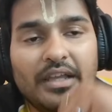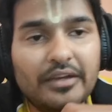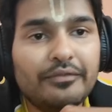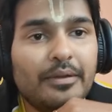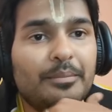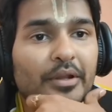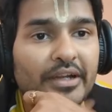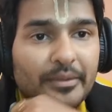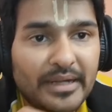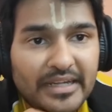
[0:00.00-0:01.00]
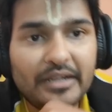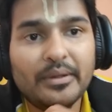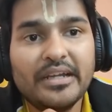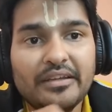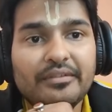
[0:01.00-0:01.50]
In February
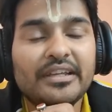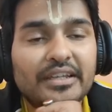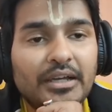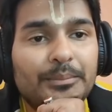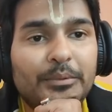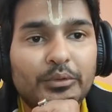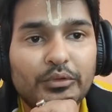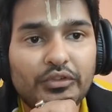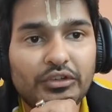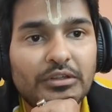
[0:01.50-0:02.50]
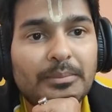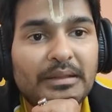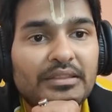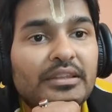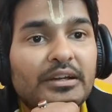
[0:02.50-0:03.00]
2020, we approached the
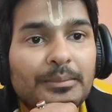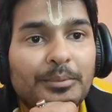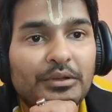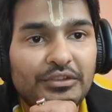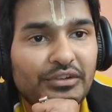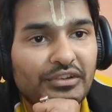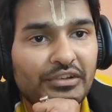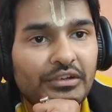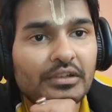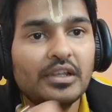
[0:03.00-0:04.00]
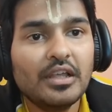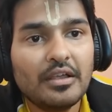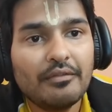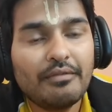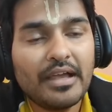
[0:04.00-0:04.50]
Pant Nagar police station,
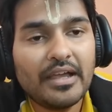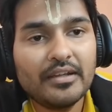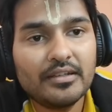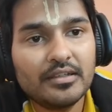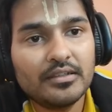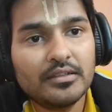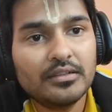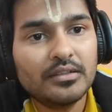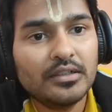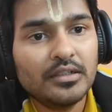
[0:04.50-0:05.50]
where